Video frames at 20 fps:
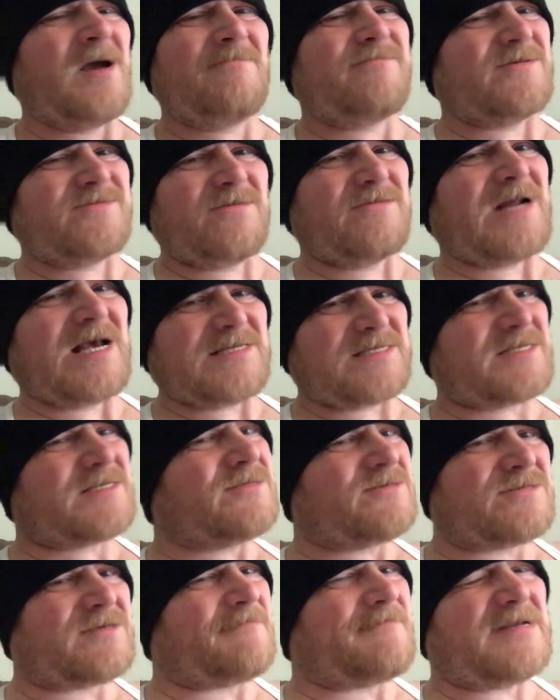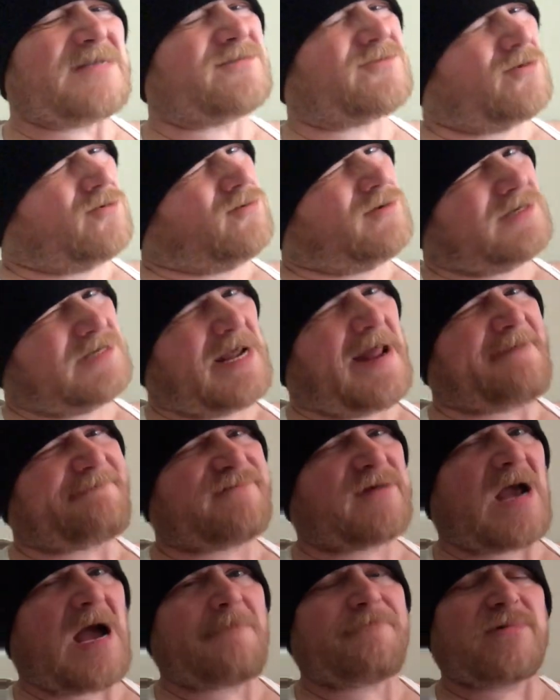But dude, you should be doing that if
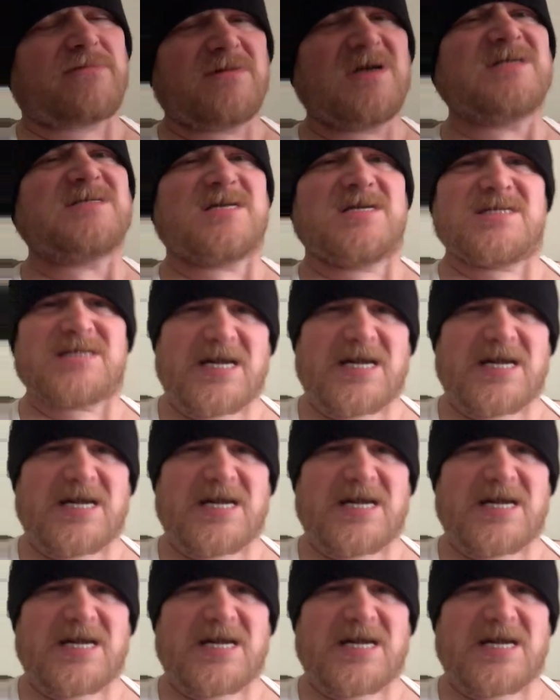you're Aborigine.